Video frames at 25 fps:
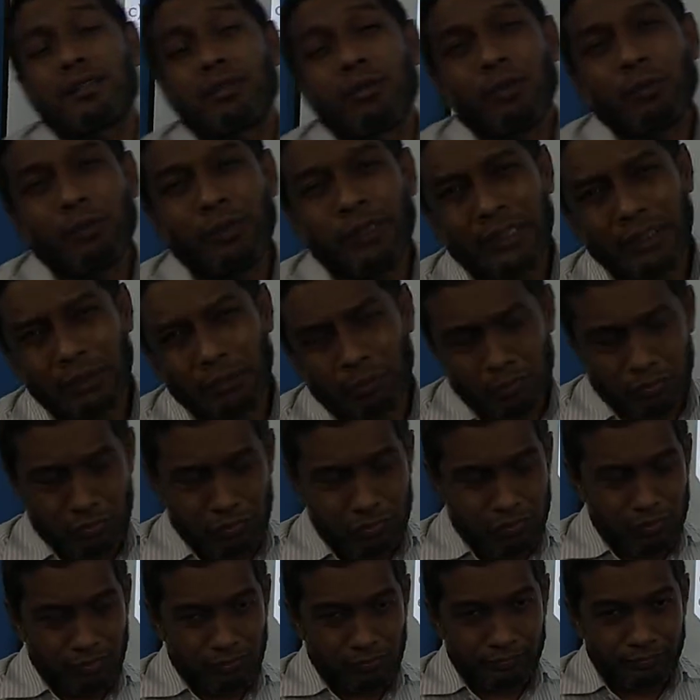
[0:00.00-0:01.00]
to be
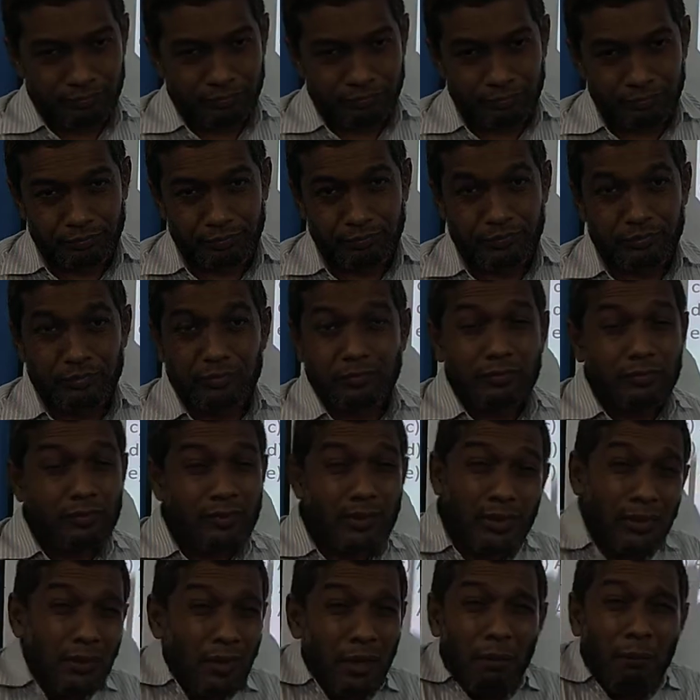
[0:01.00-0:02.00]
used,
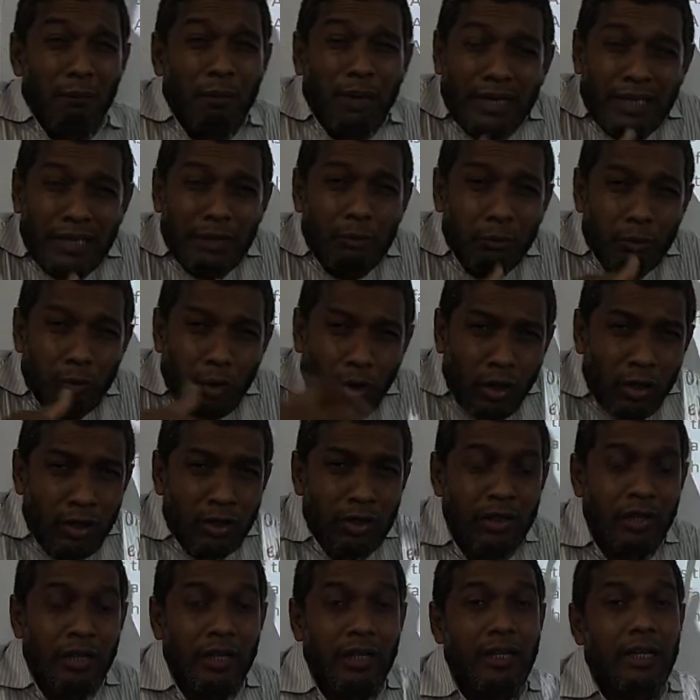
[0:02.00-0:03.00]
but you
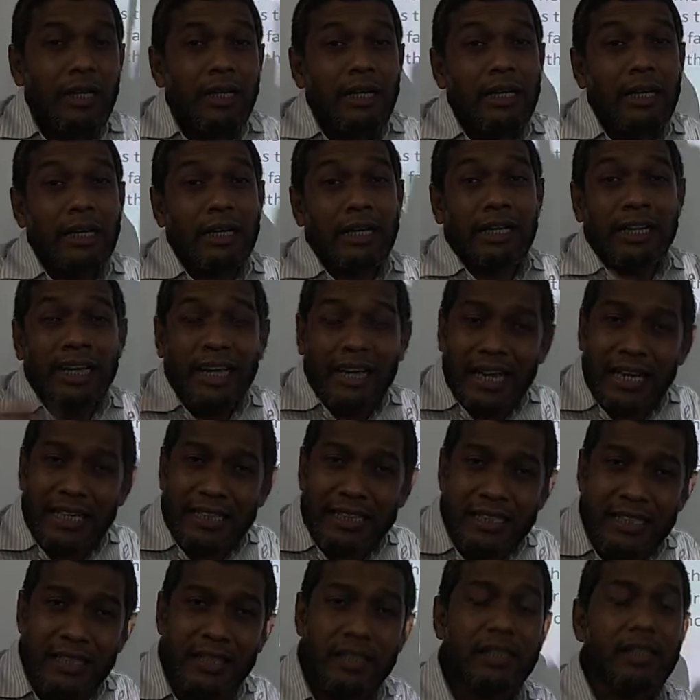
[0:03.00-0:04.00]
don't
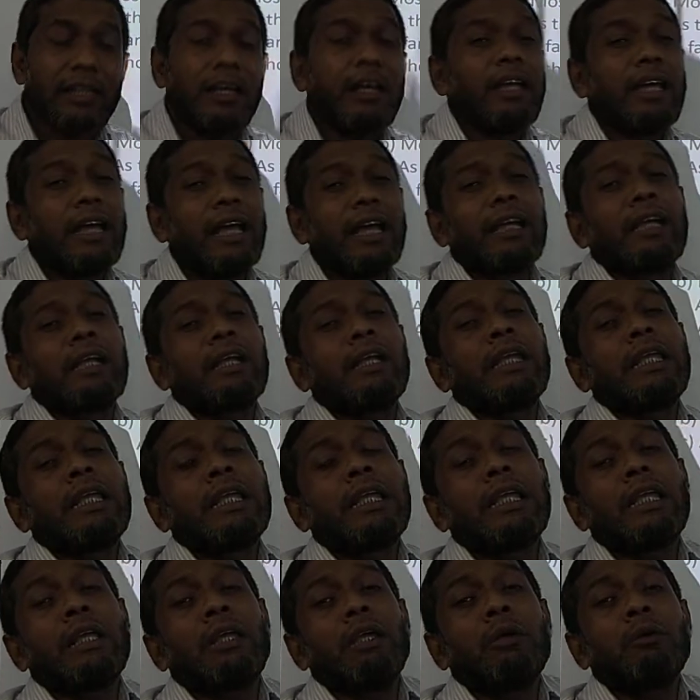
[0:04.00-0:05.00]
realize it and
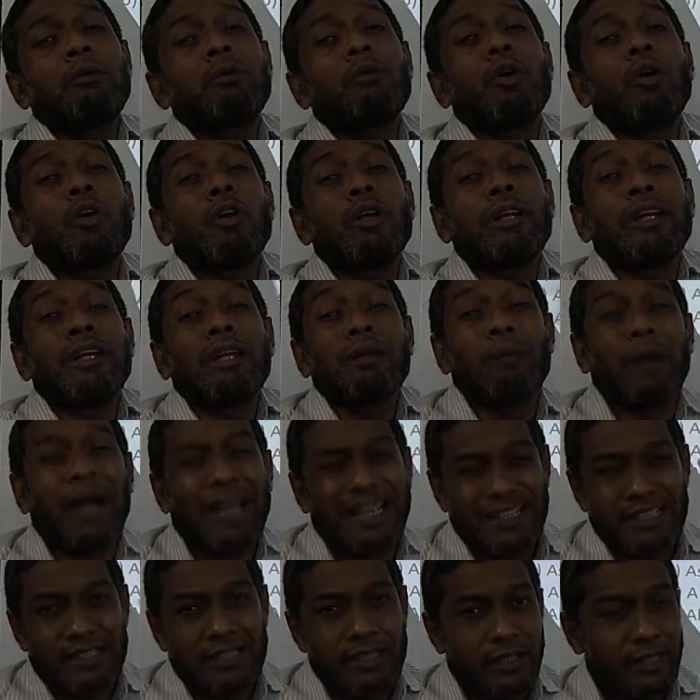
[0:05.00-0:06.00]
you don't
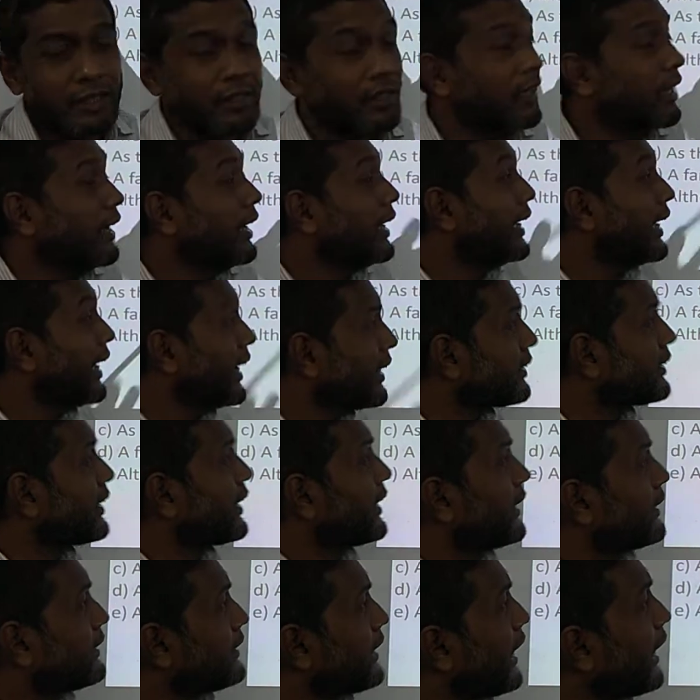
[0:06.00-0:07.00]
revise it. As a
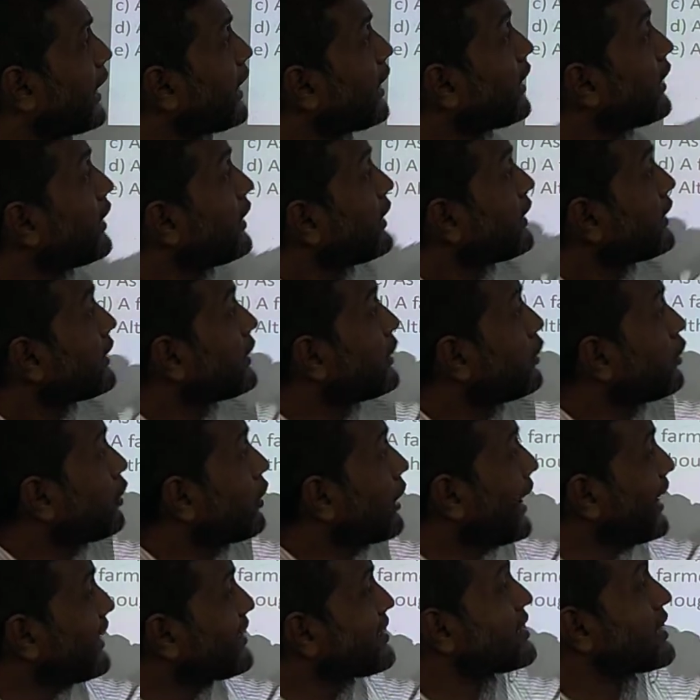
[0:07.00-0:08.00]
result, your
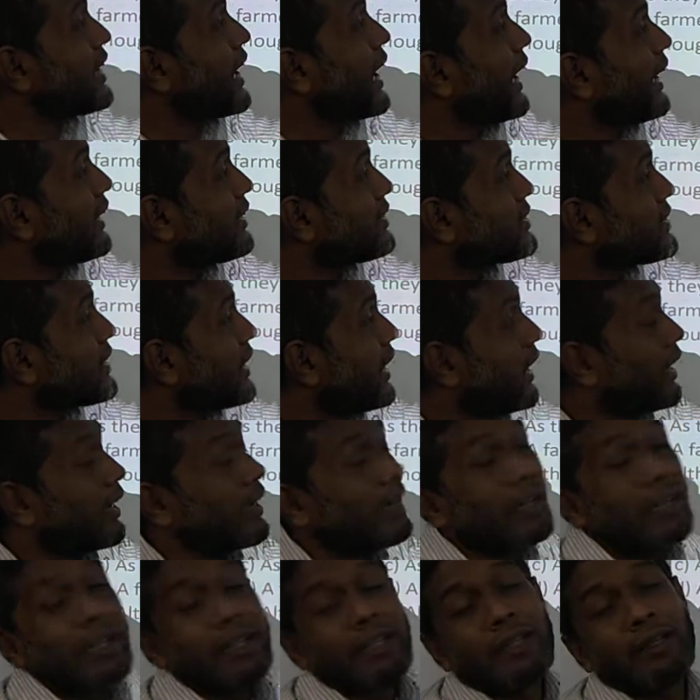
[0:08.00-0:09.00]

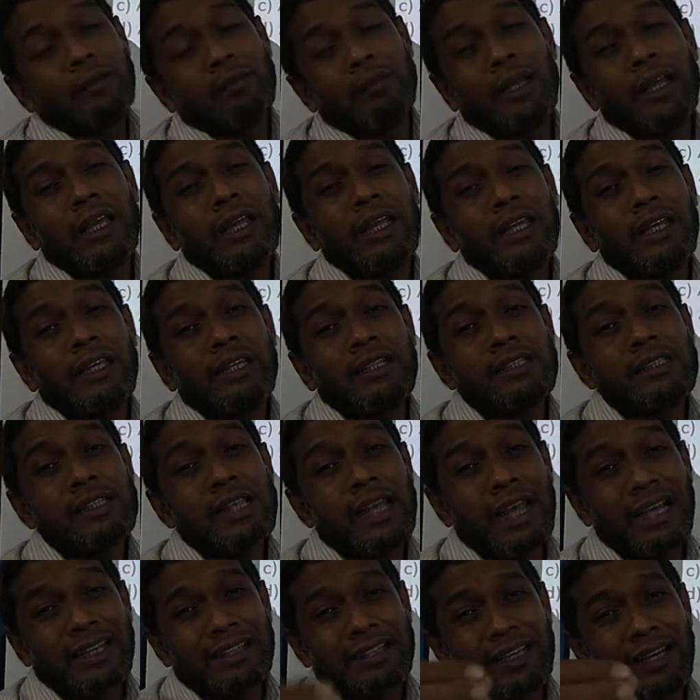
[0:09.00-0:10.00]
answer remains
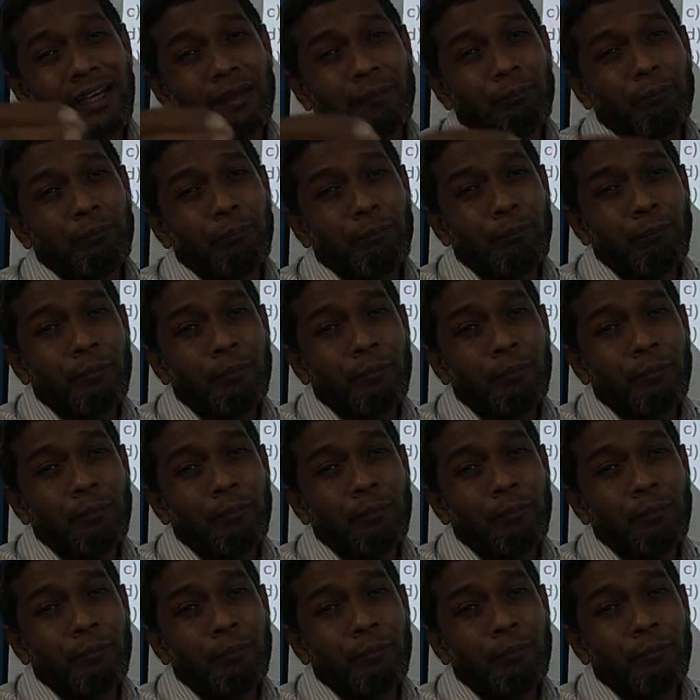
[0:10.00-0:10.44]
as a